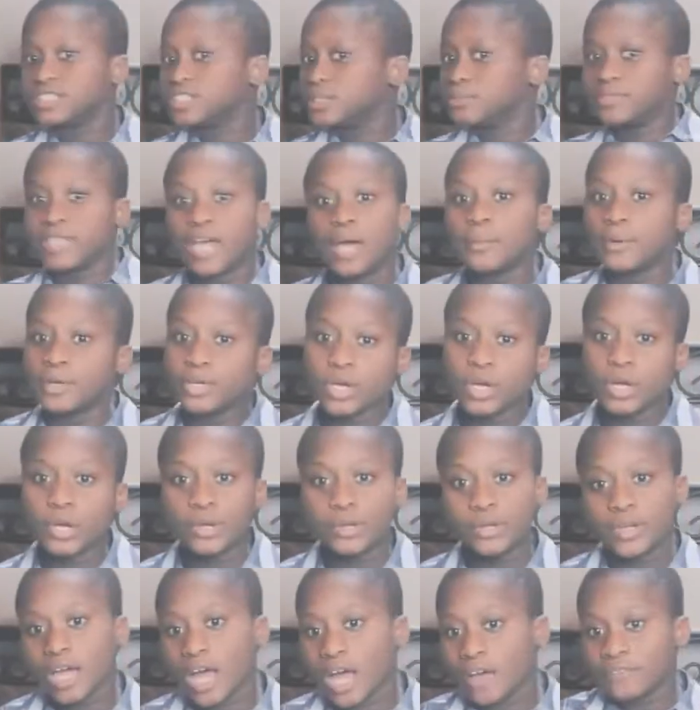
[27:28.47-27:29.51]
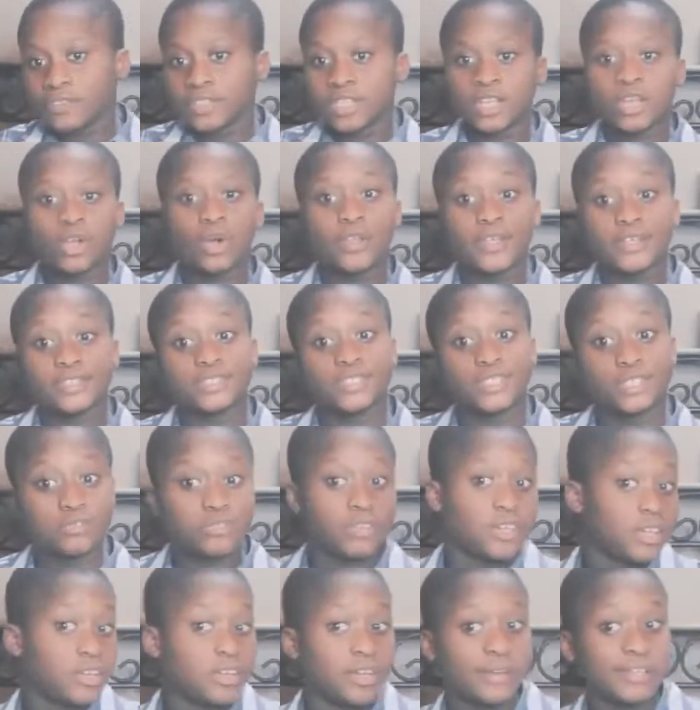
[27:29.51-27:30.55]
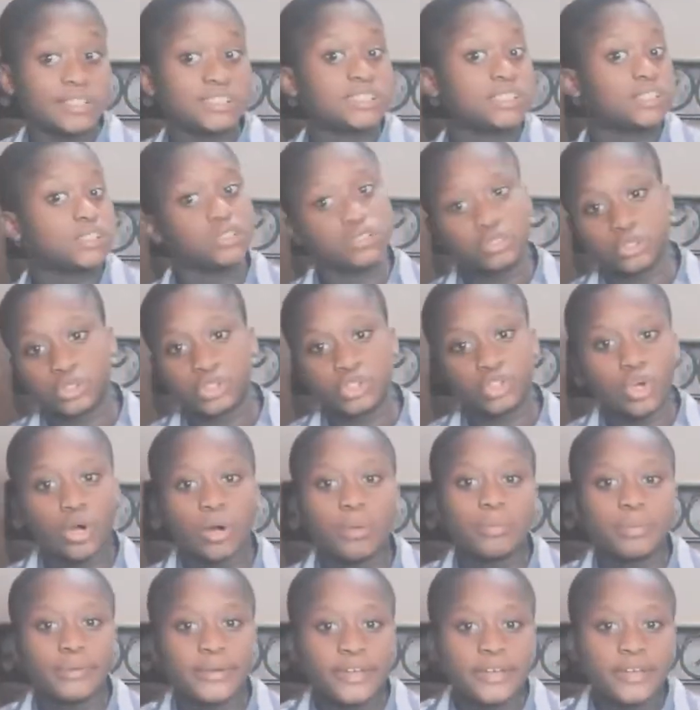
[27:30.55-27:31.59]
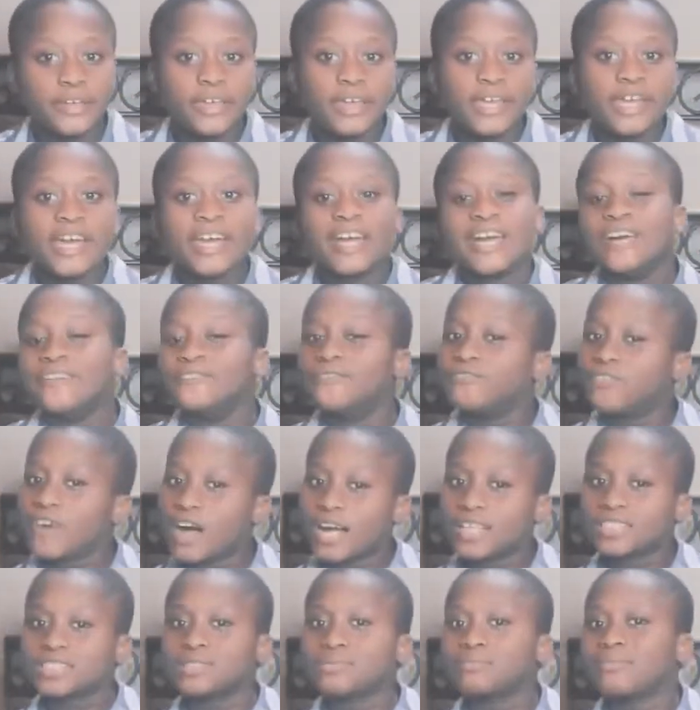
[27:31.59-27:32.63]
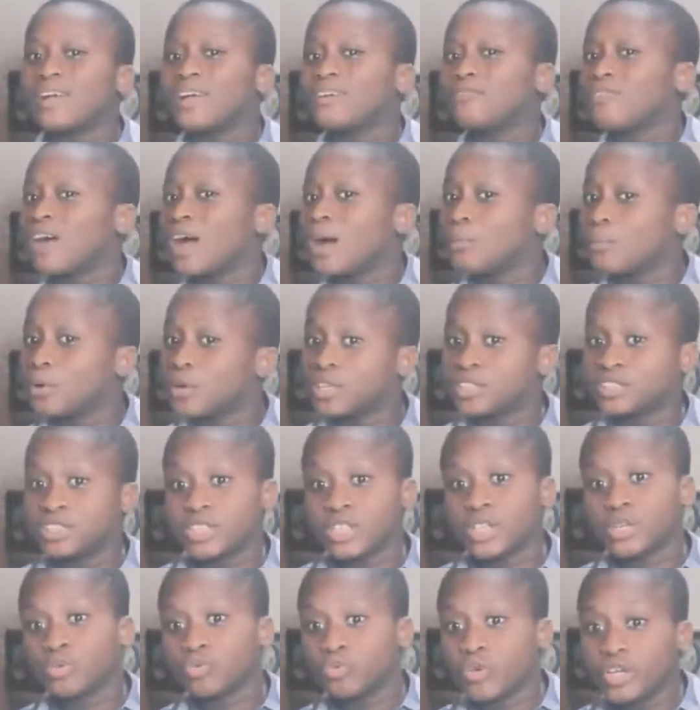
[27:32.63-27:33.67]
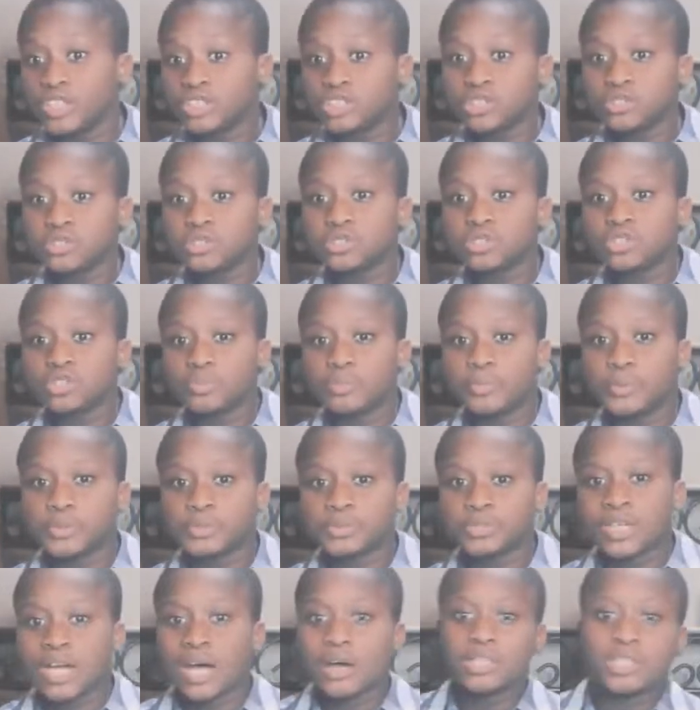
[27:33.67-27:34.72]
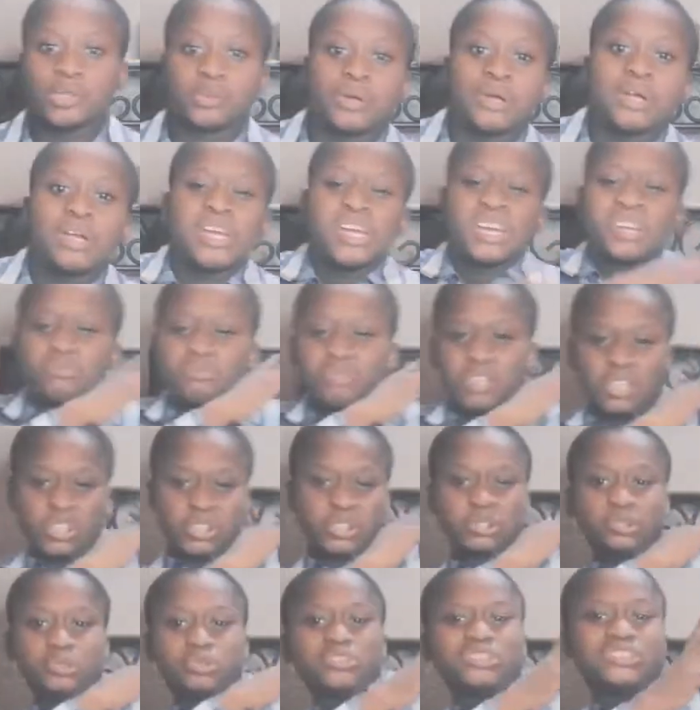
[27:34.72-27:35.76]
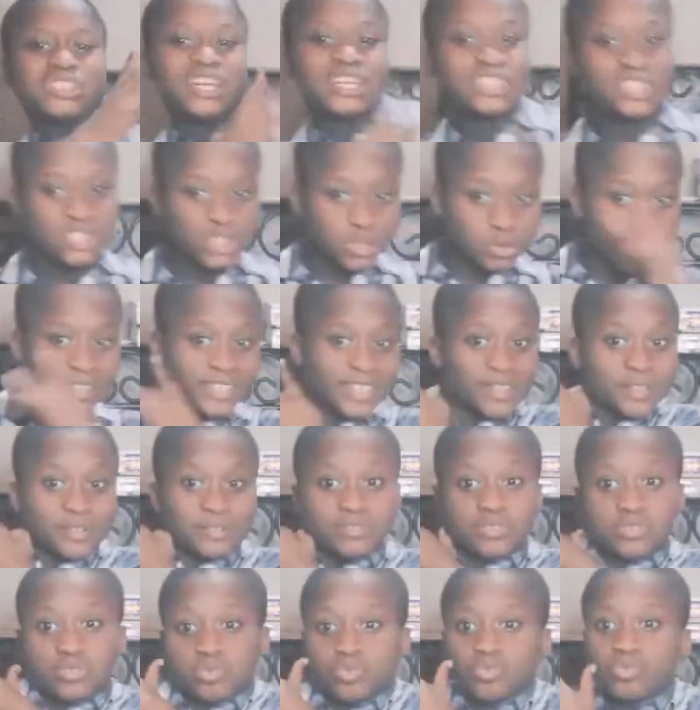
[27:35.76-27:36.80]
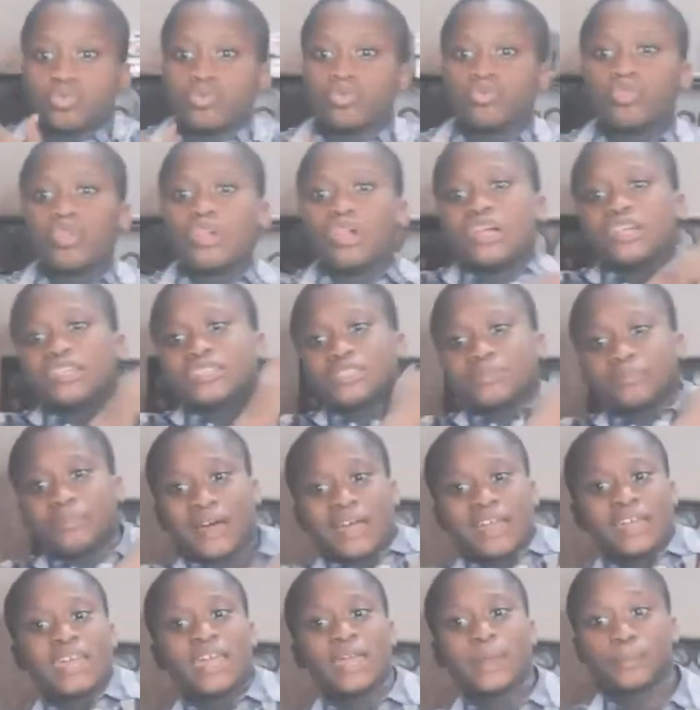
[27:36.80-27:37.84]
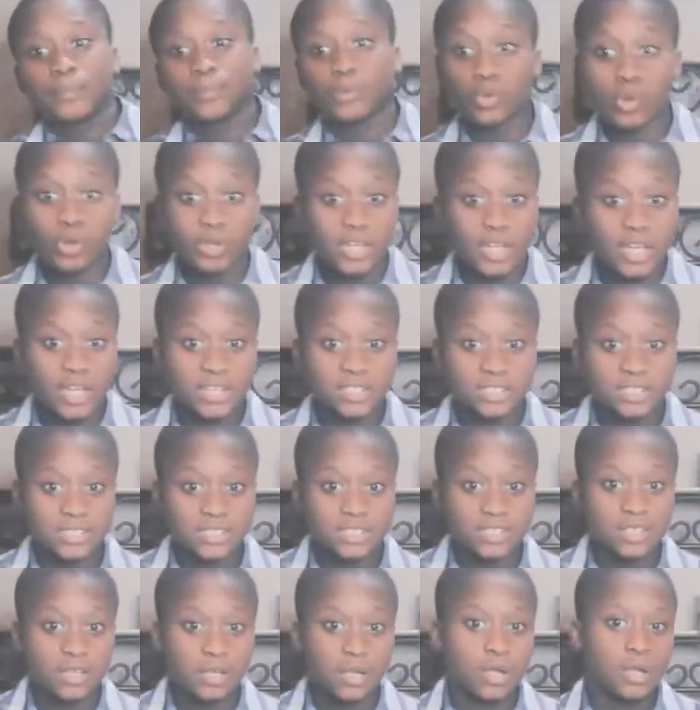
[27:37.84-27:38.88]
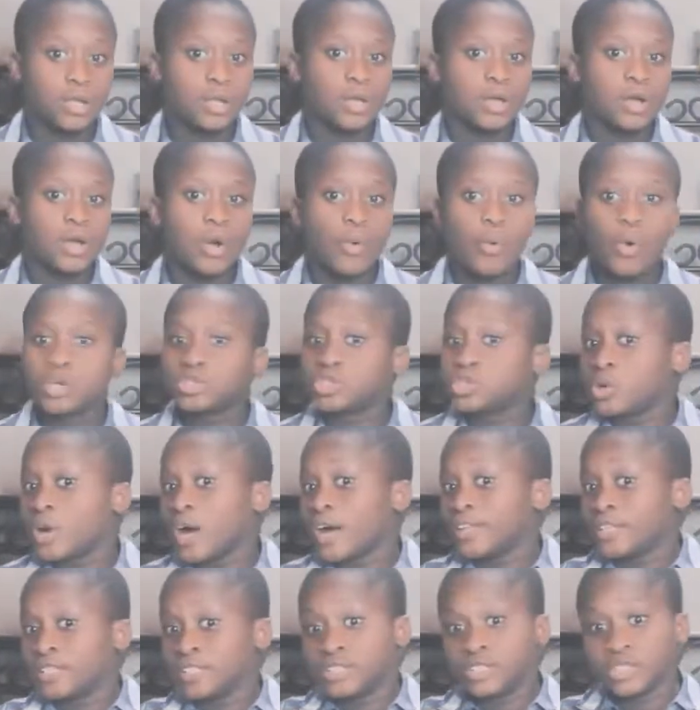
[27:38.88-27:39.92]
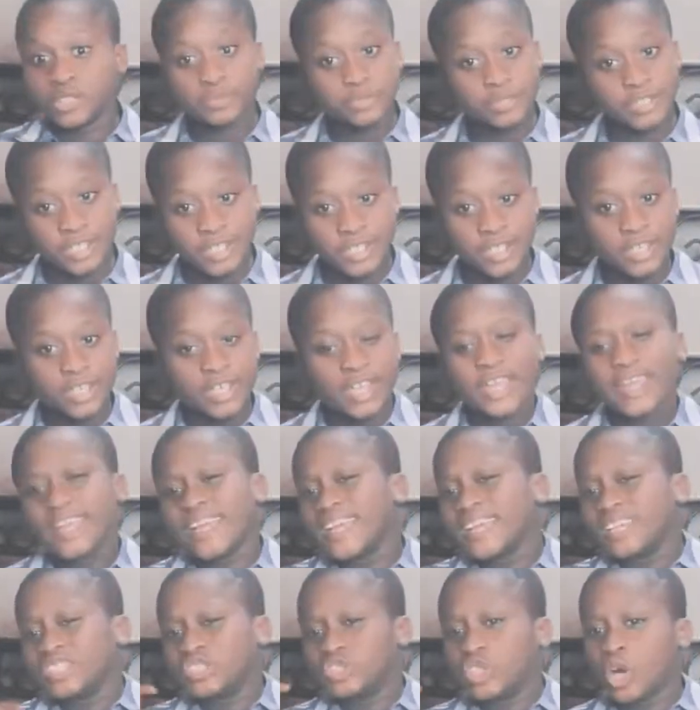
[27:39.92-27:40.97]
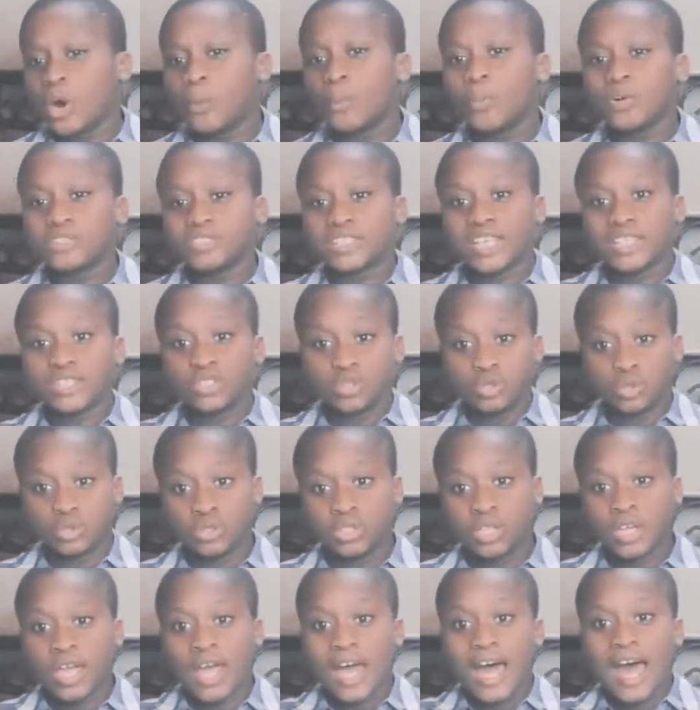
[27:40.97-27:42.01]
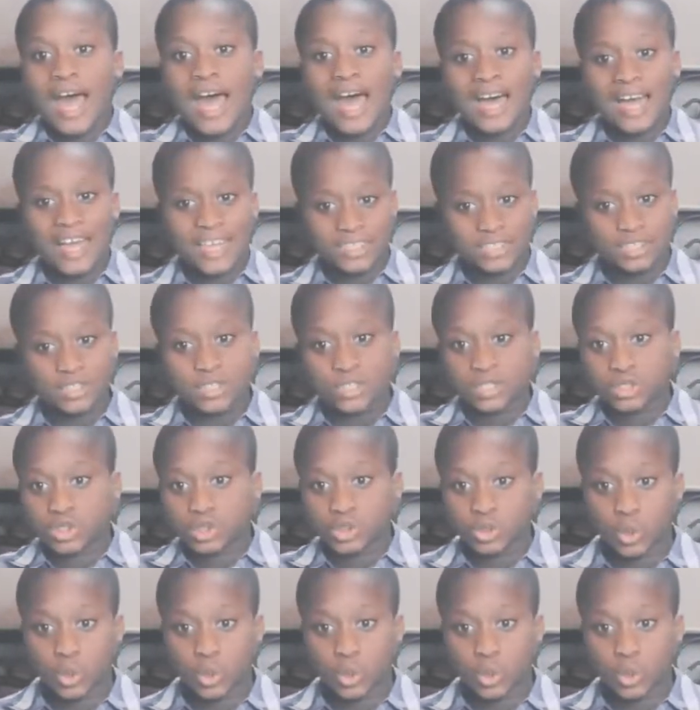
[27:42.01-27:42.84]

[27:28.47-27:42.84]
Some time ago, having a college degree guaranteed a good job. In fact, my grandmother's generation used to boast how they were recruited straight out of school by employers. Once you had a degree, a job was as good as